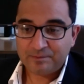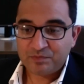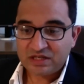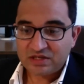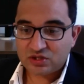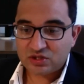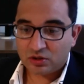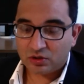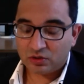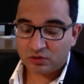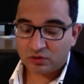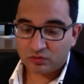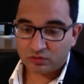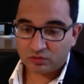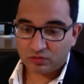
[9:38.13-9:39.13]

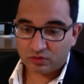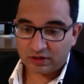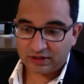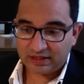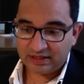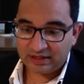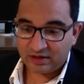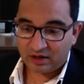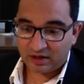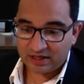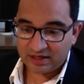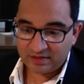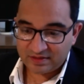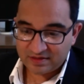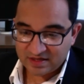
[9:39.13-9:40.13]
So in
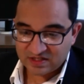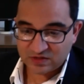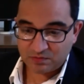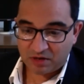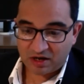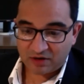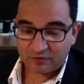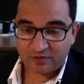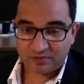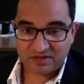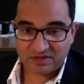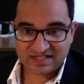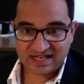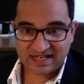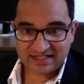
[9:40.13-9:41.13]
this model, from a
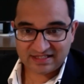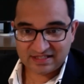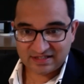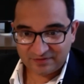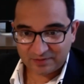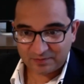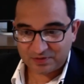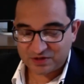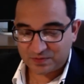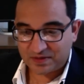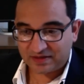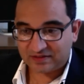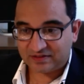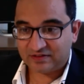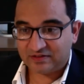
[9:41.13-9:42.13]
scientific
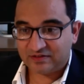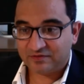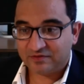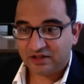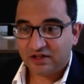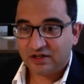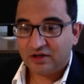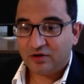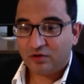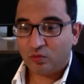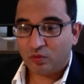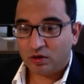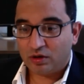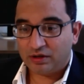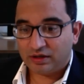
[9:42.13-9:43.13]
perspective,
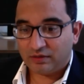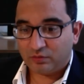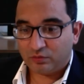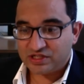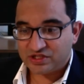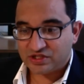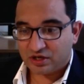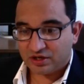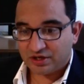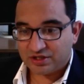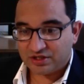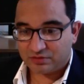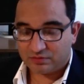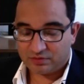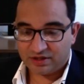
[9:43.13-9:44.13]
what we started
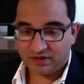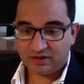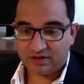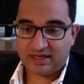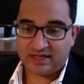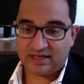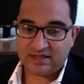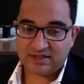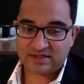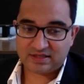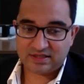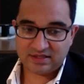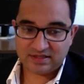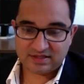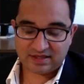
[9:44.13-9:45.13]
to realize
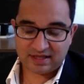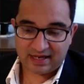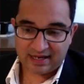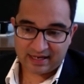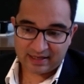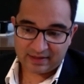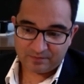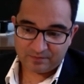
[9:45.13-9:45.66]
is that